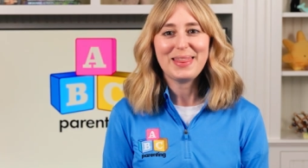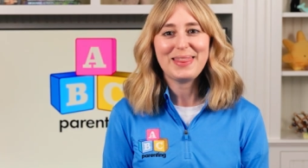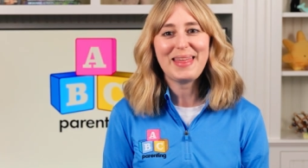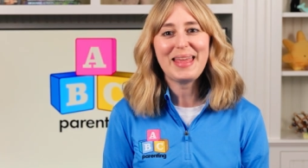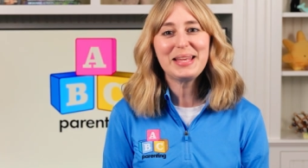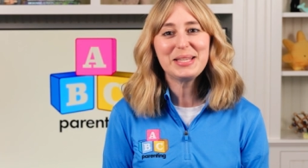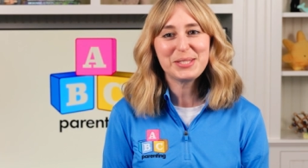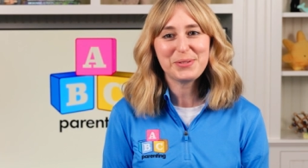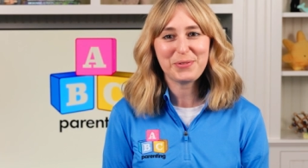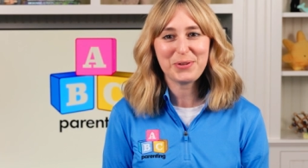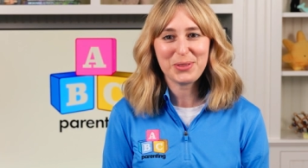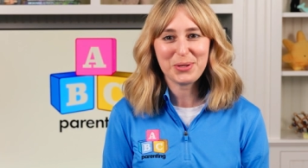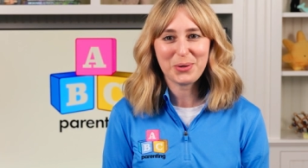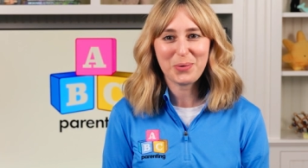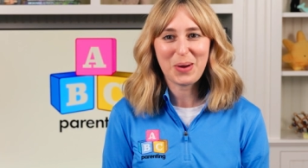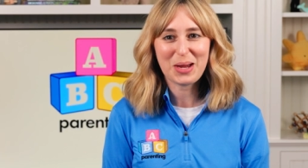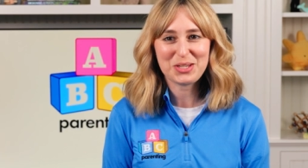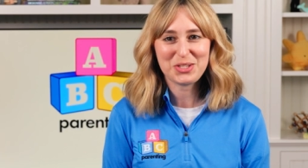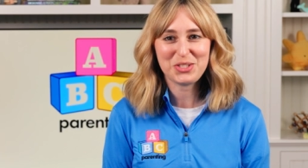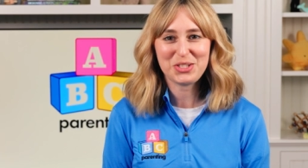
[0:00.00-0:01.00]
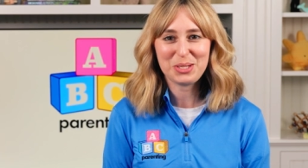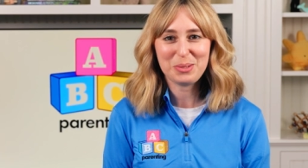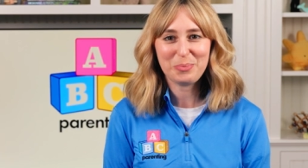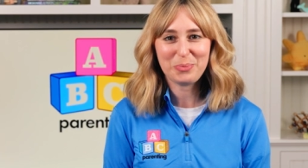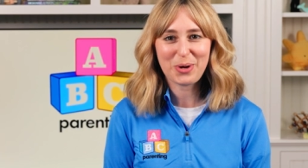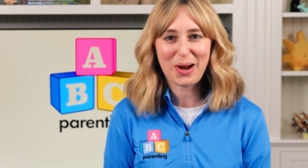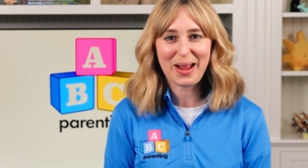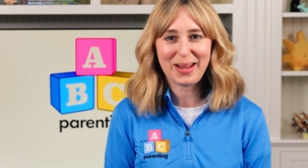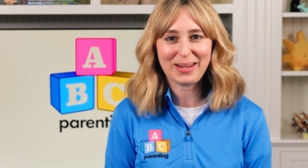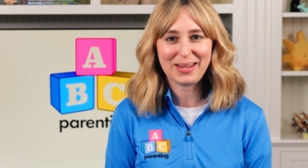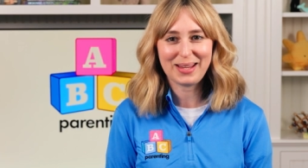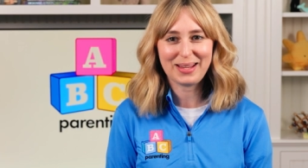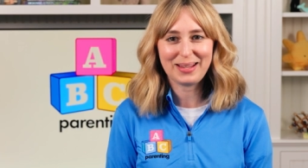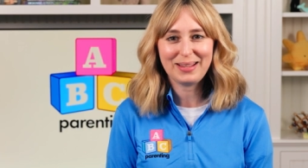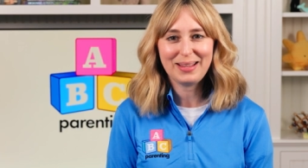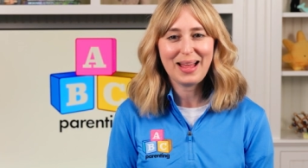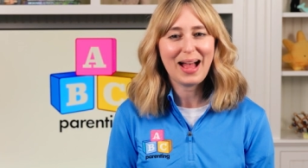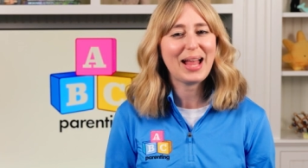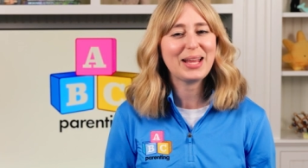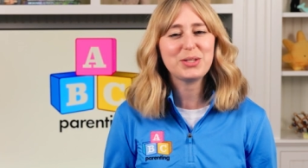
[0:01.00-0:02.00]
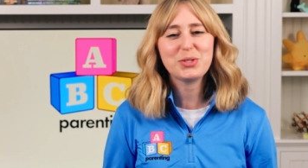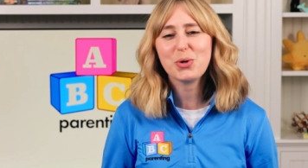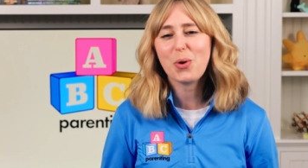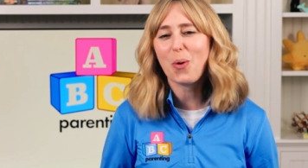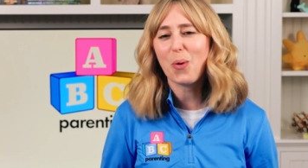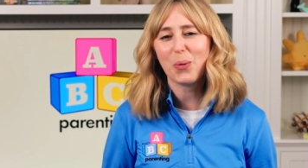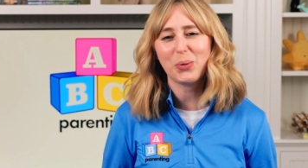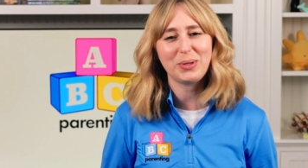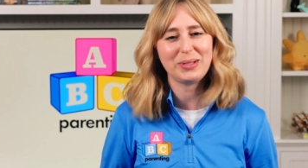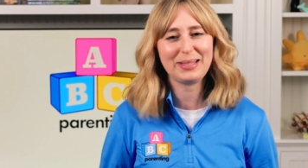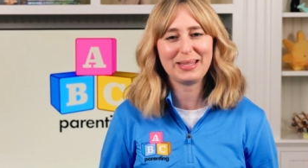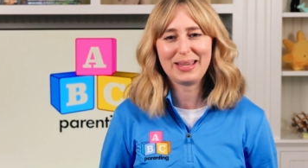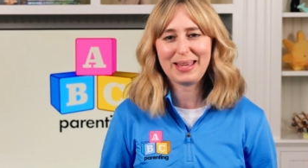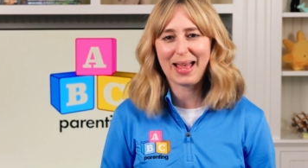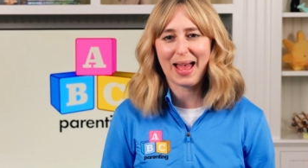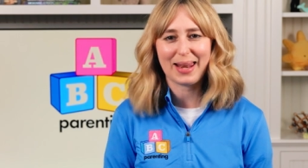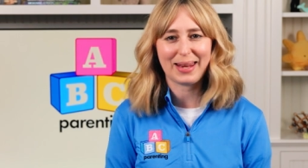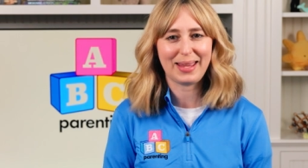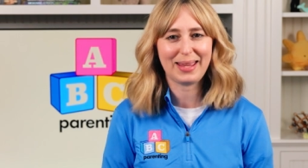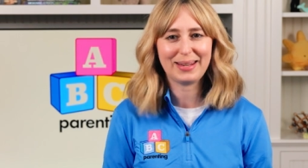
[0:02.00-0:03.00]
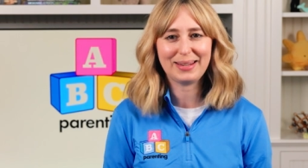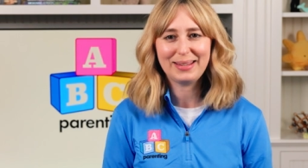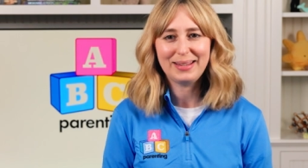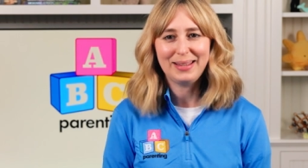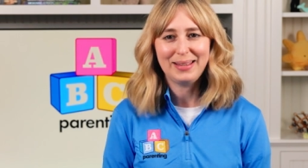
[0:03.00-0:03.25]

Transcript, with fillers: Thanks for the question, Bridey. I totally get it.